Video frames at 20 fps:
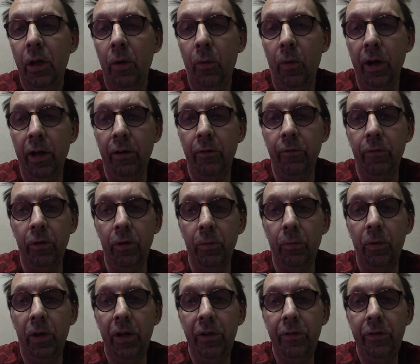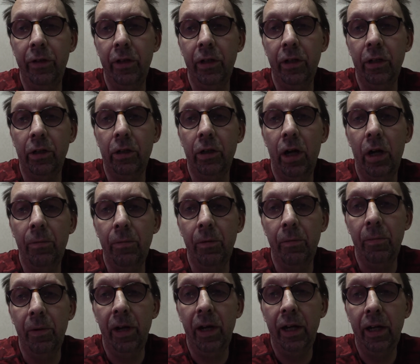waiting for the president to call me
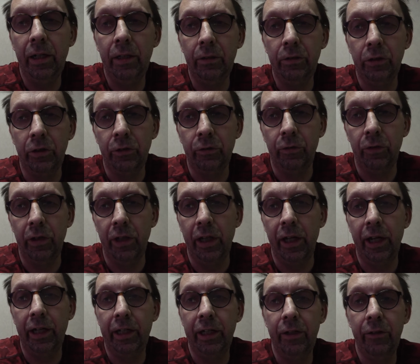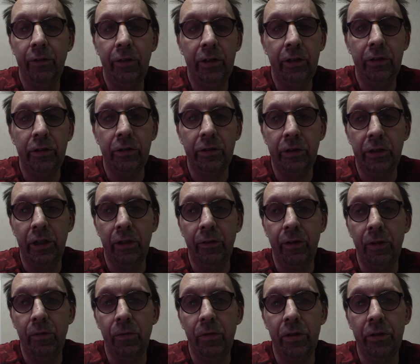back, just for the heck of it, to see if
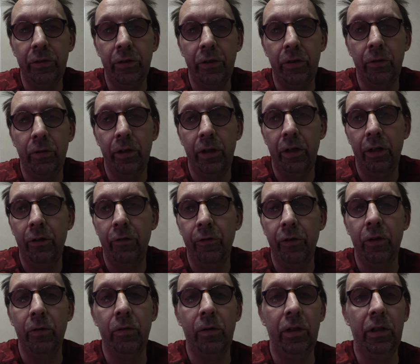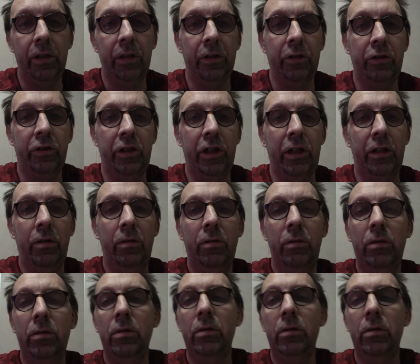he wants to do an interview on this channel.